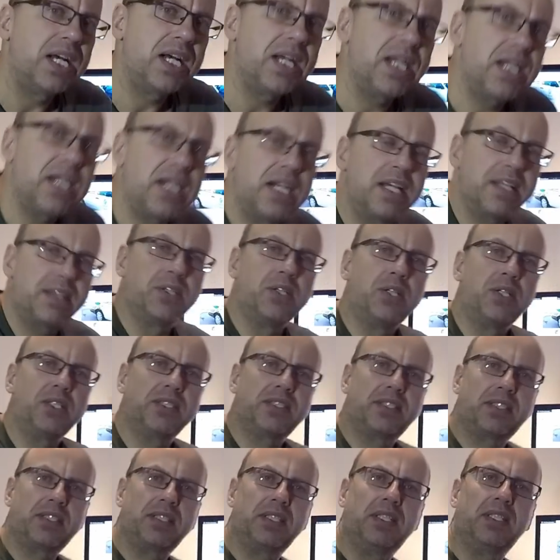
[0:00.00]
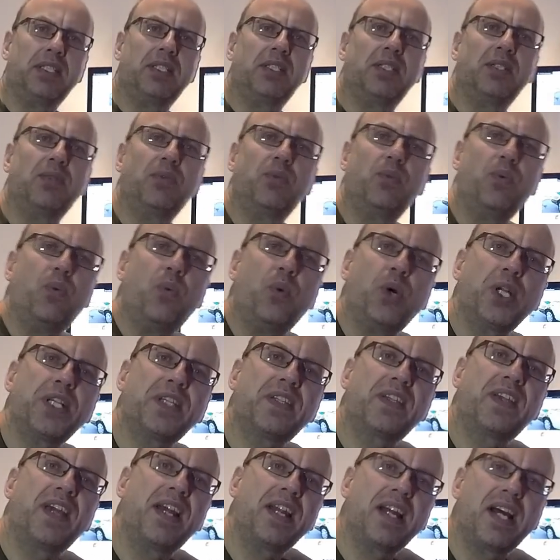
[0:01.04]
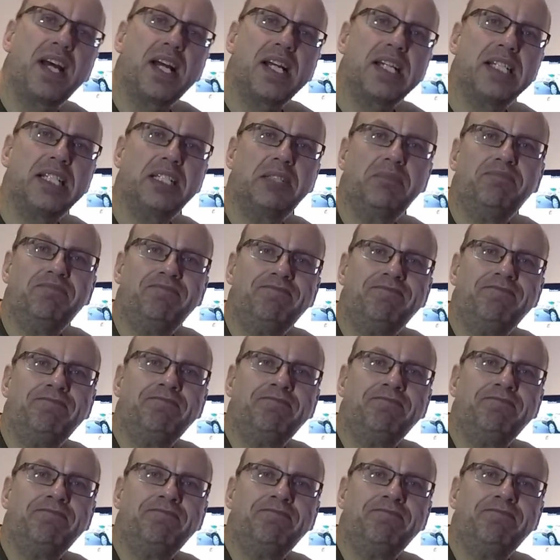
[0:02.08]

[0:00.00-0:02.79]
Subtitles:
I thought, what can I